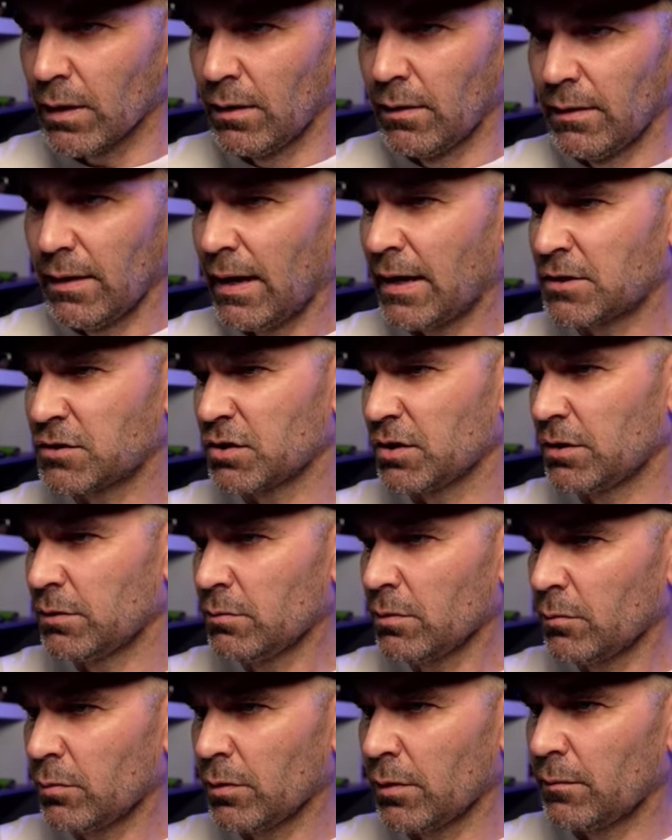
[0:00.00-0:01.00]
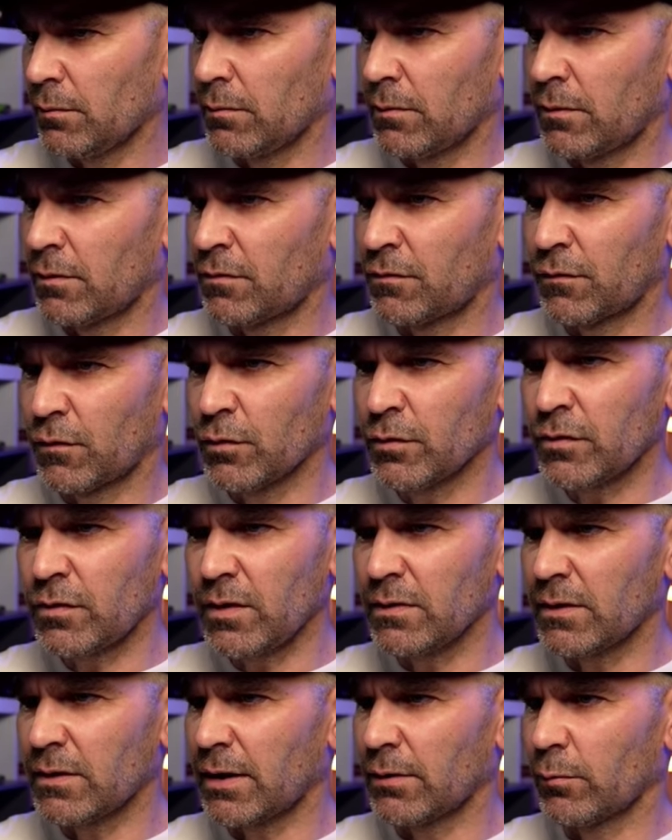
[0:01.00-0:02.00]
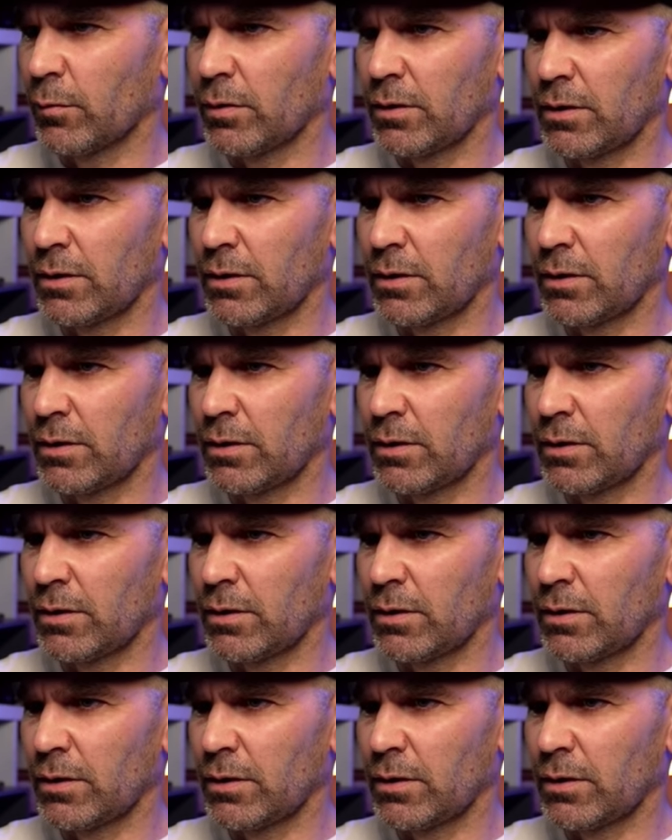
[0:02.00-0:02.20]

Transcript: actually, you know what I want to... The first thing that I really